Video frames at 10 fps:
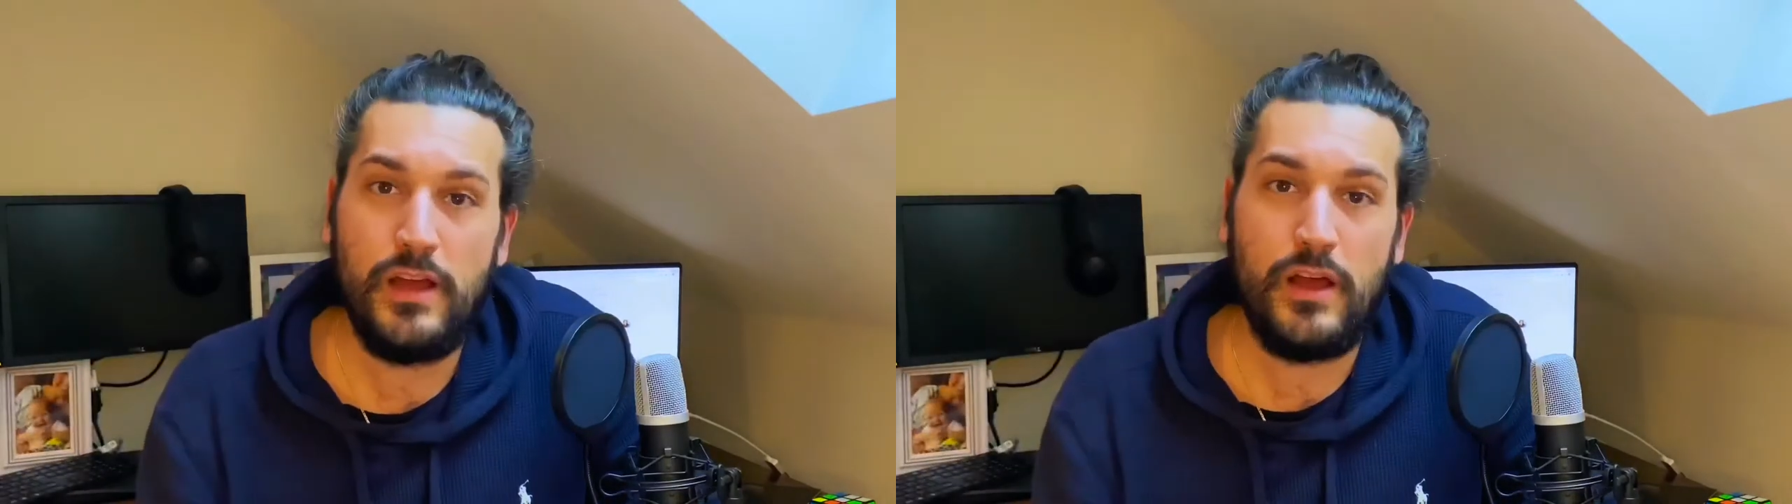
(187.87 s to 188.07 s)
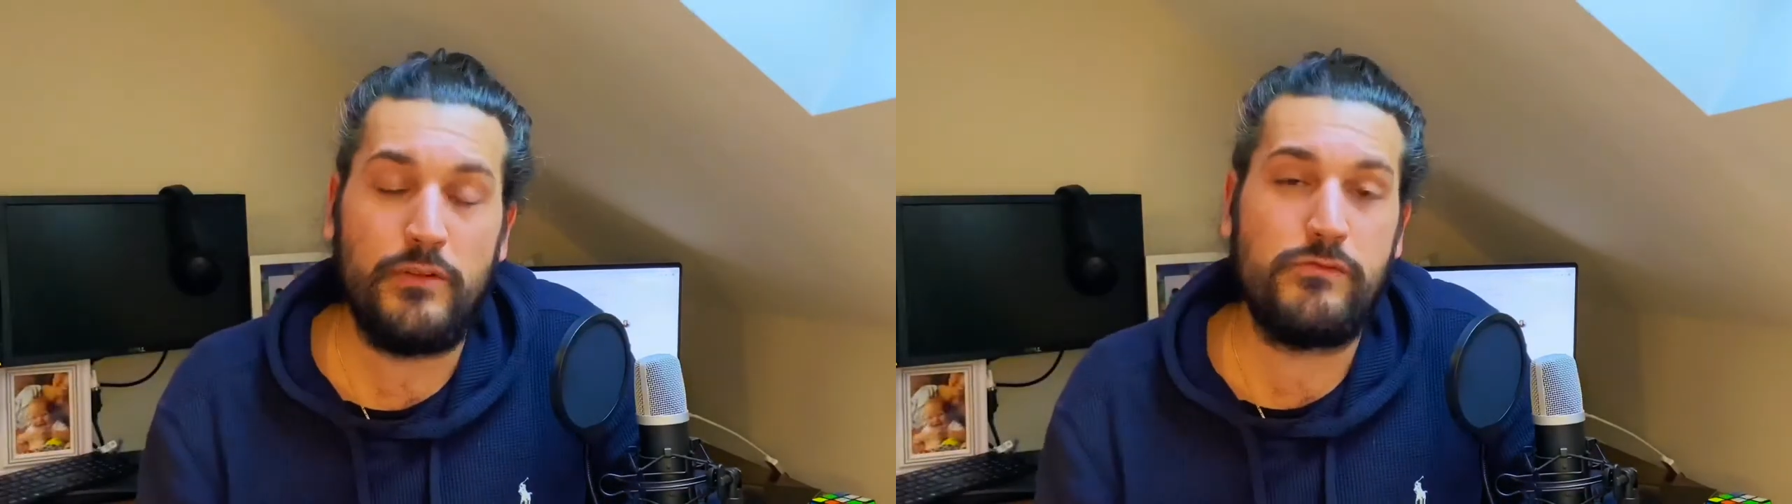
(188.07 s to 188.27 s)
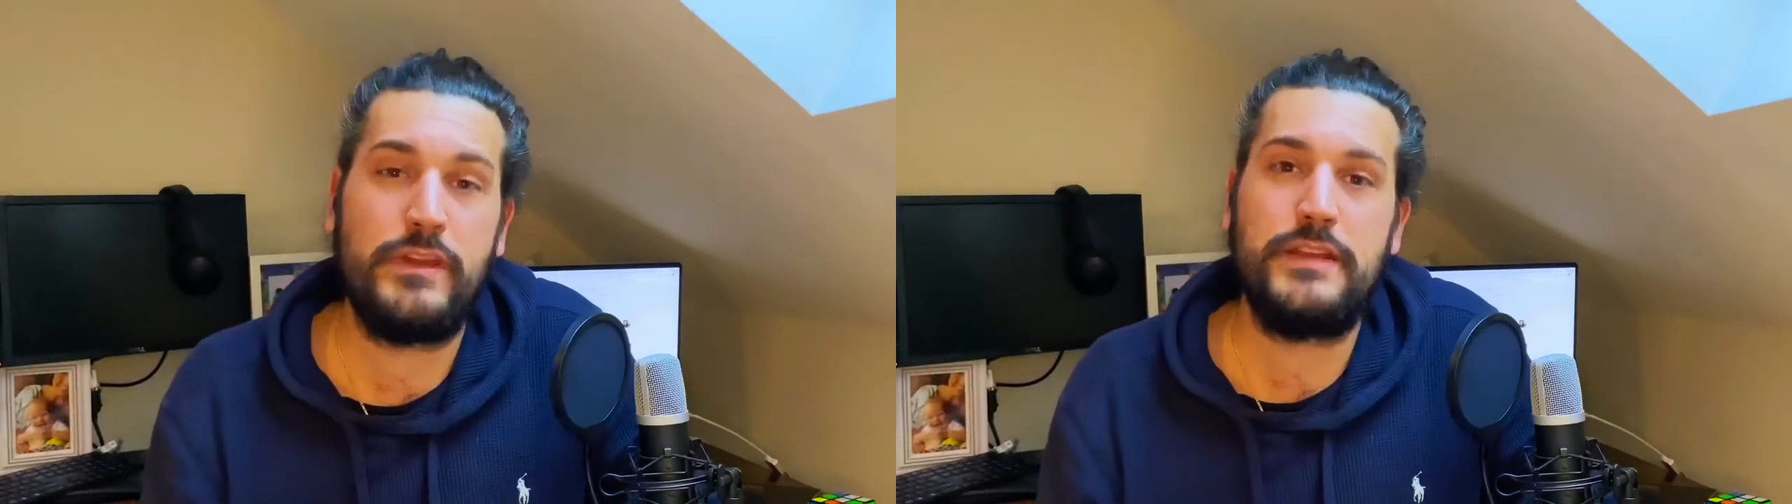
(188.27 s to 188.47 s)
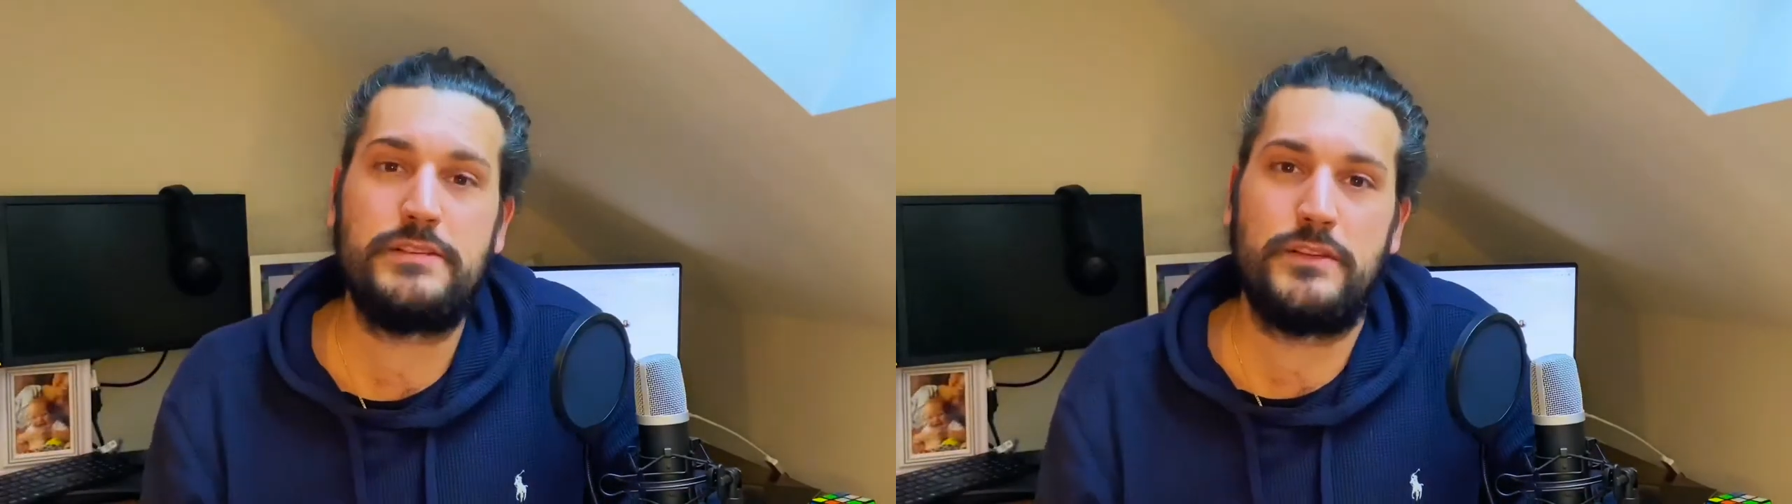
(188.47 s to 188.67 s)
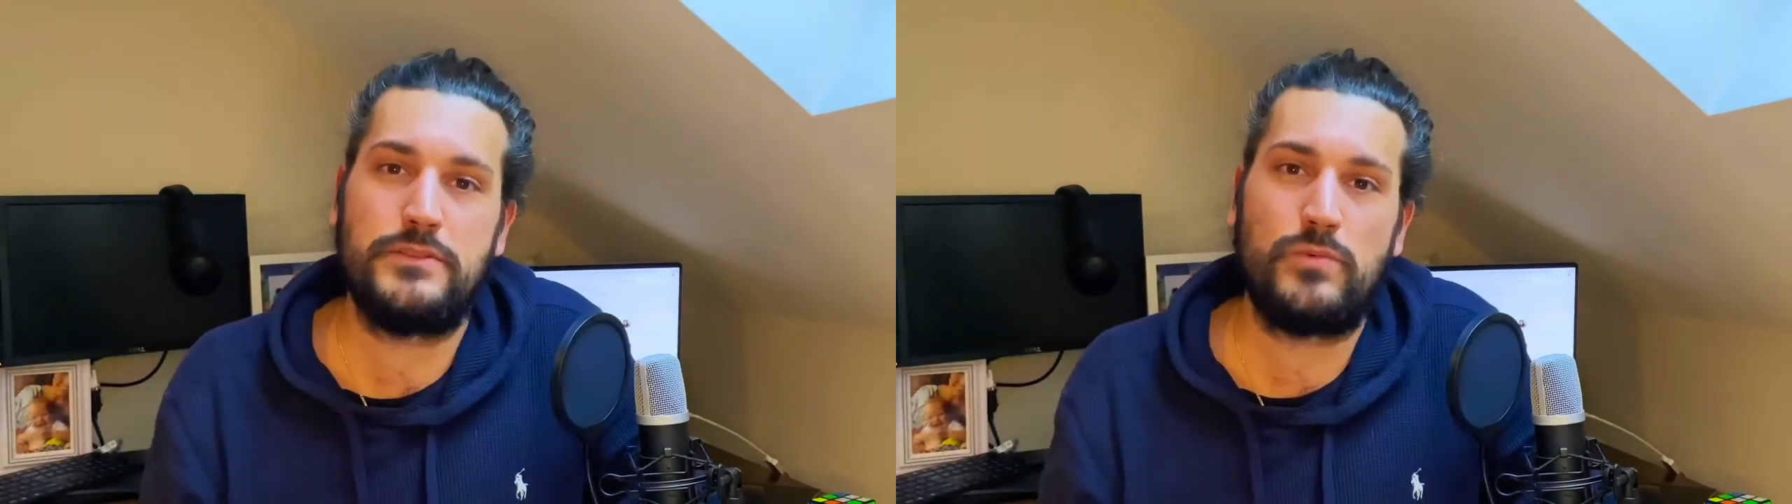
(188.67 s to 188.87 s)
of
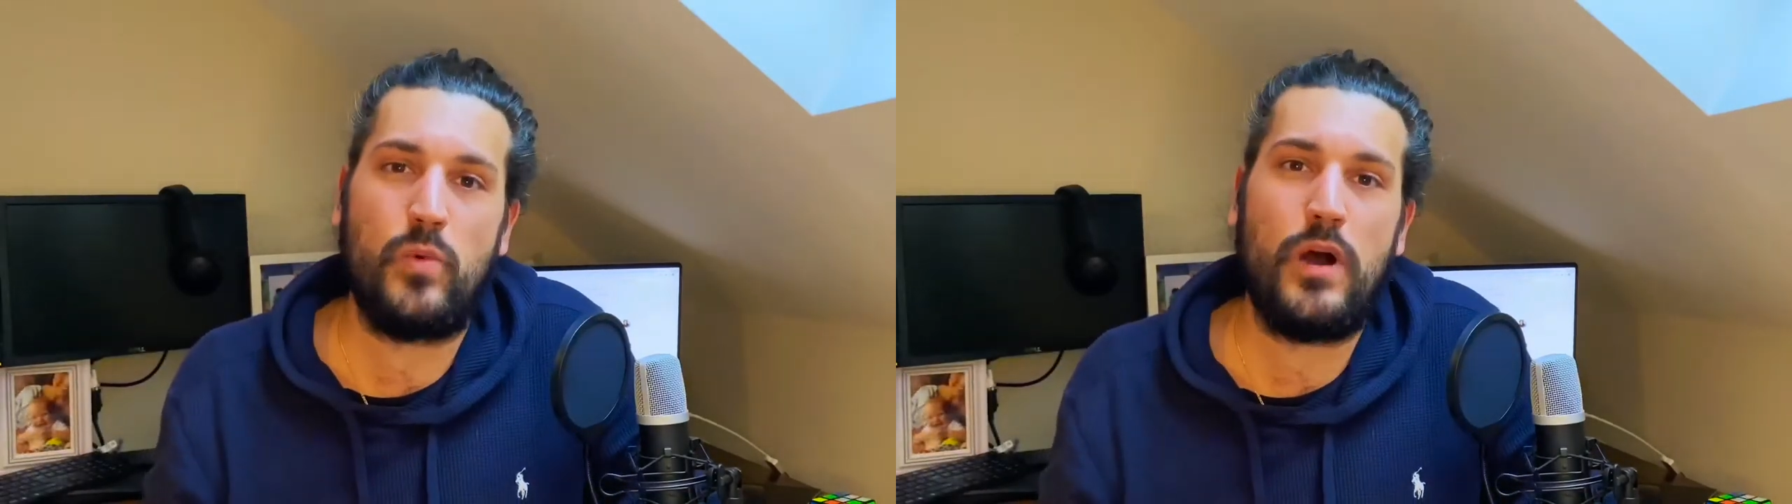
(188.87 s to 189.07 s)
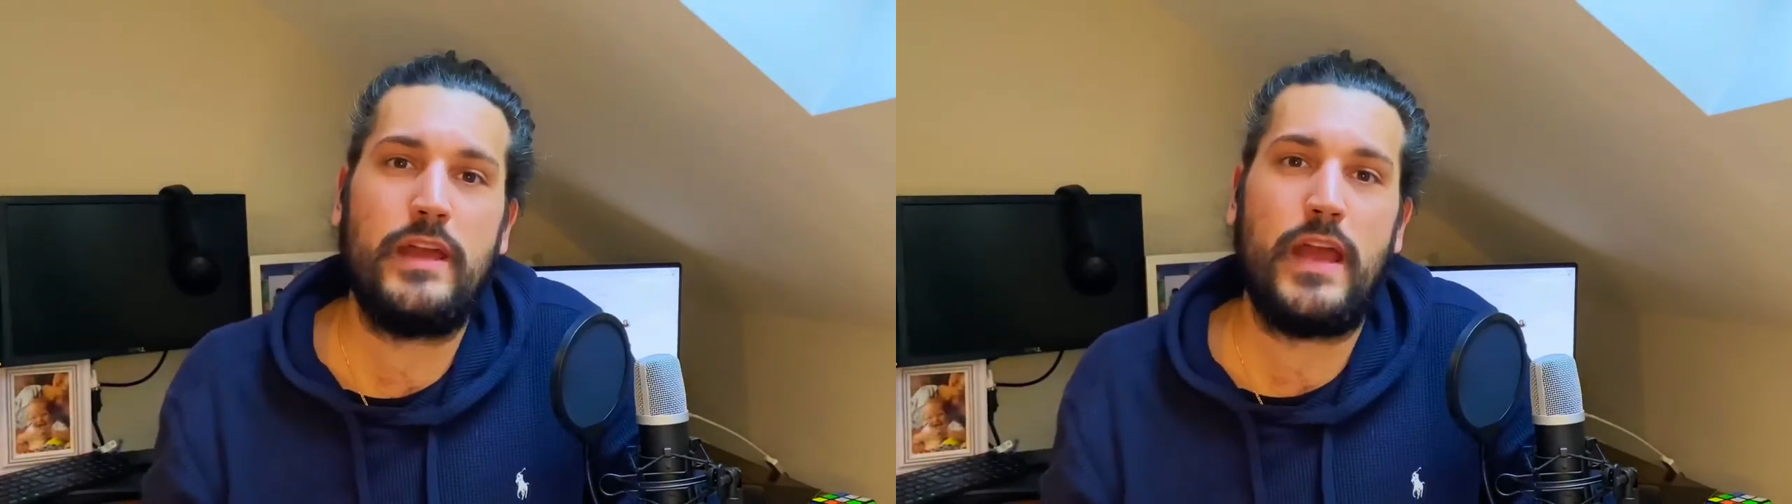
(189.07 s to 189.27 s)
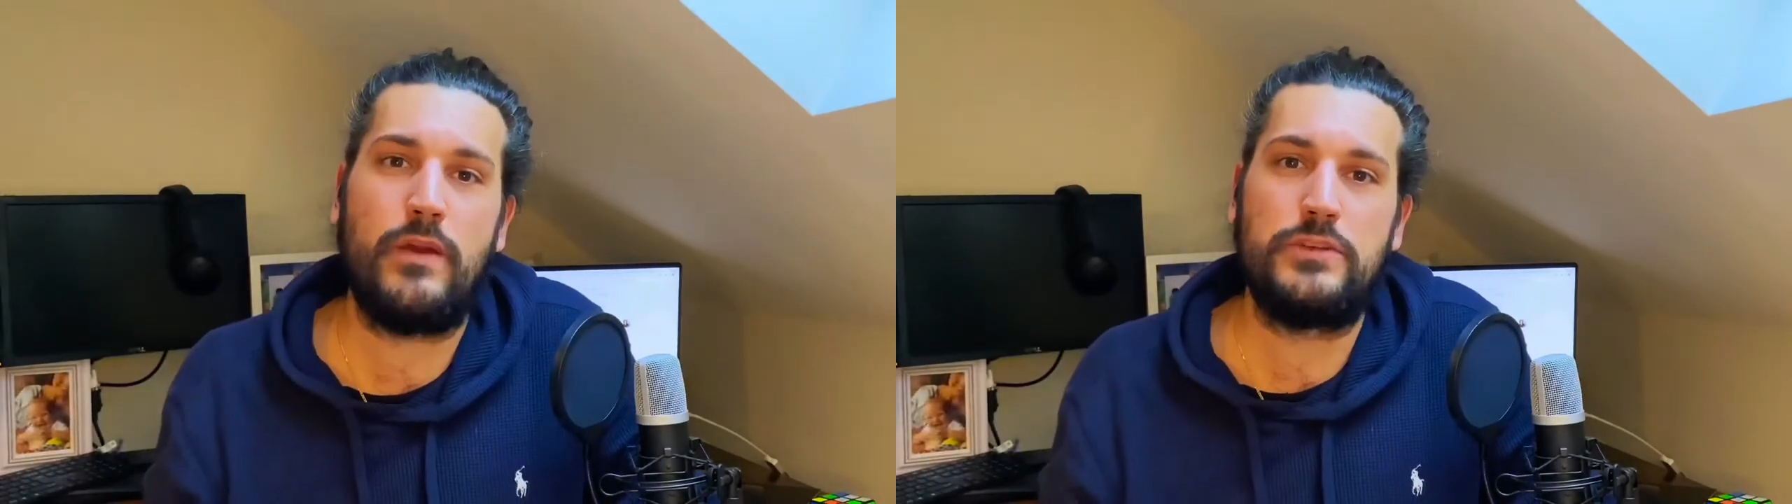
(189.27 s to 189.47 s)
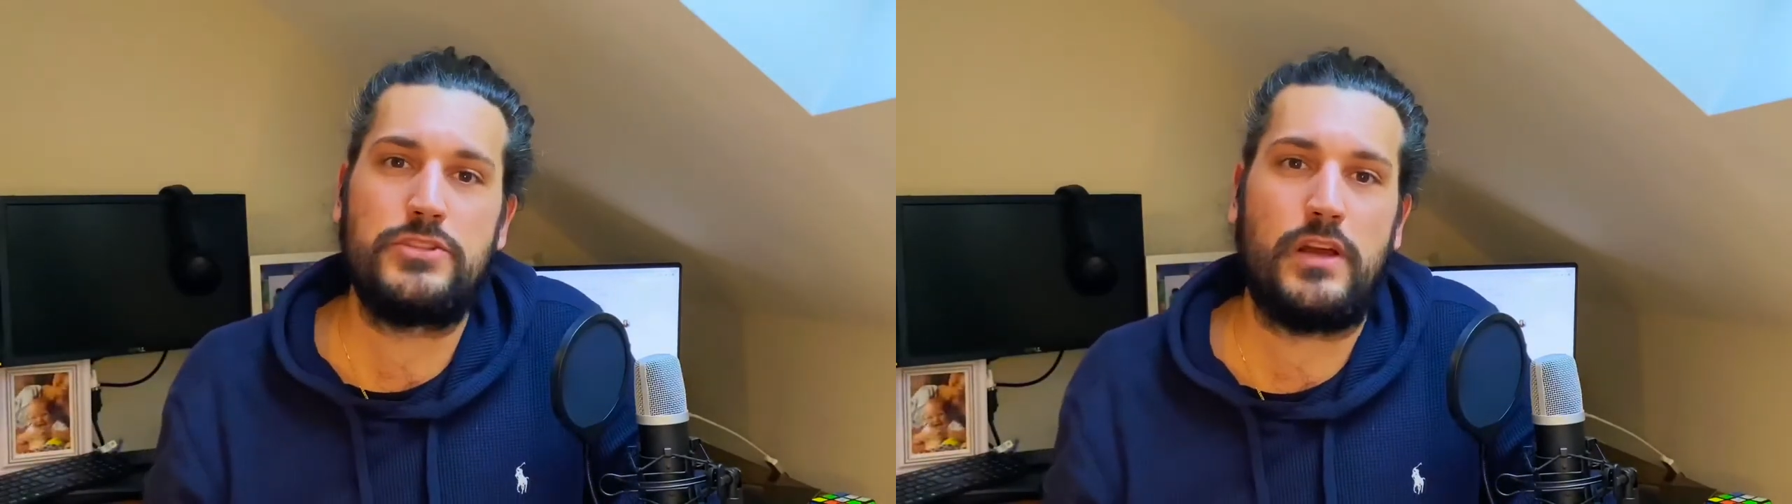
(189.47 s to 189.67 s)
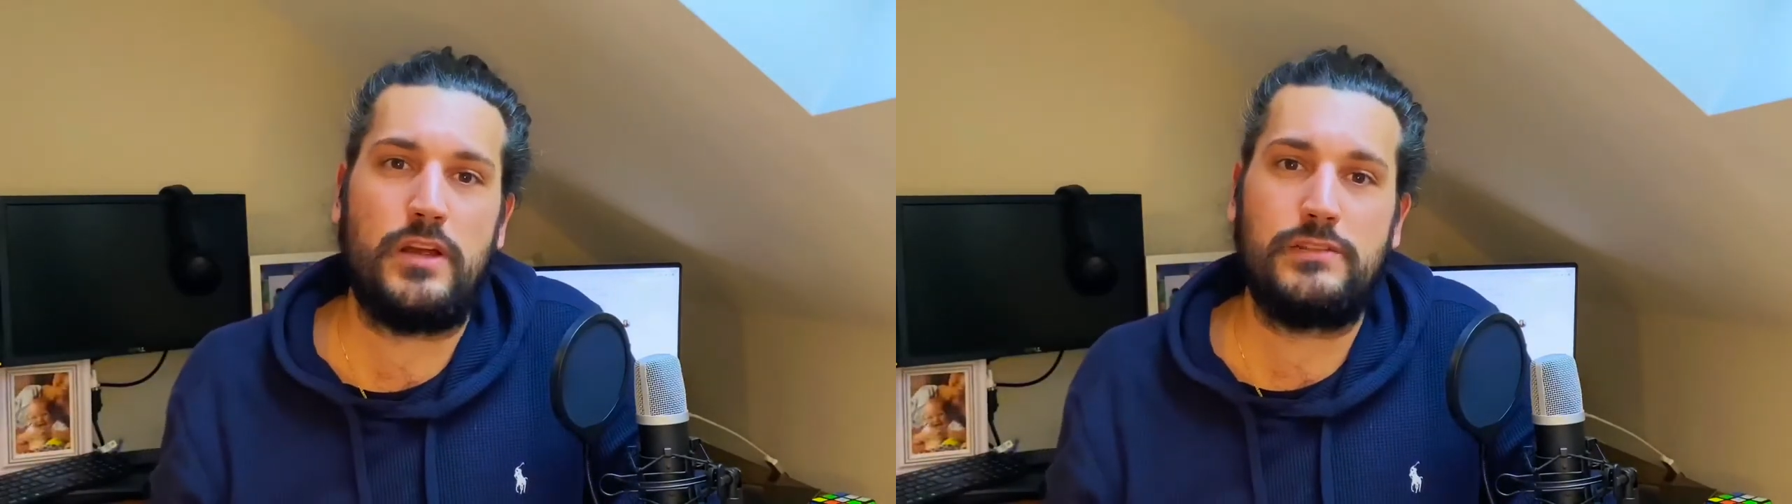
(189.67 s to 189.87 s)
reasons why our
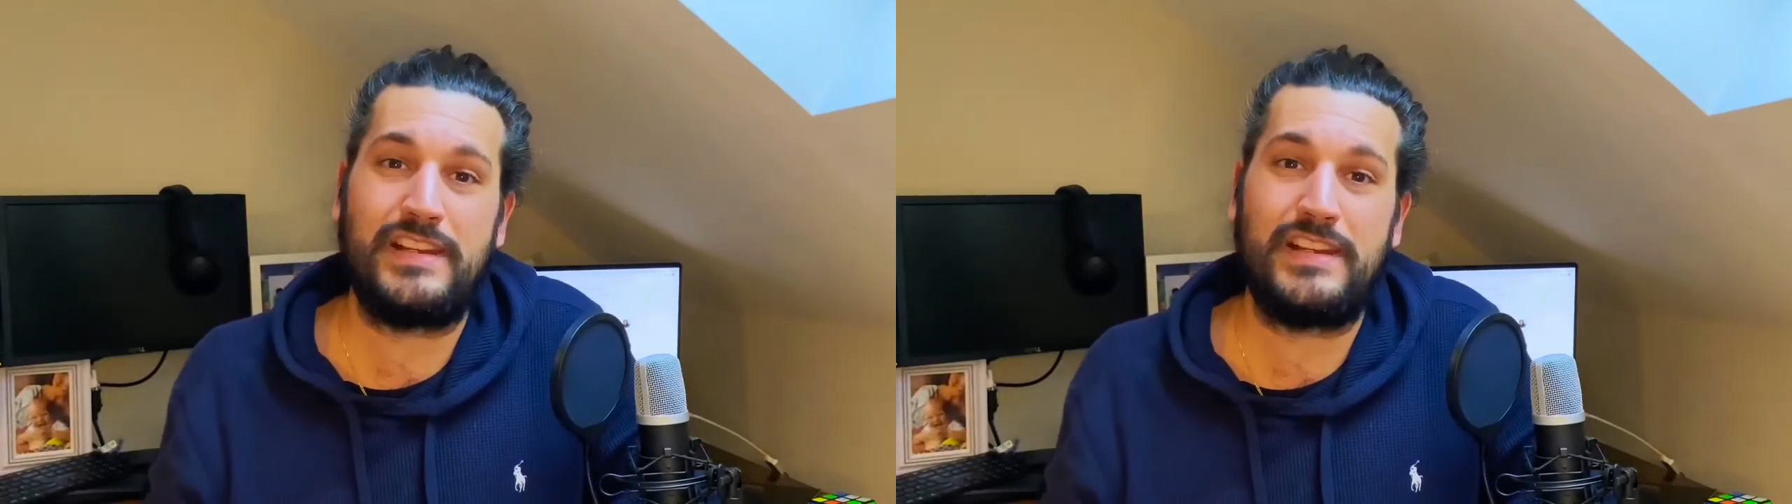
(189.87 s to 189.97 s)
child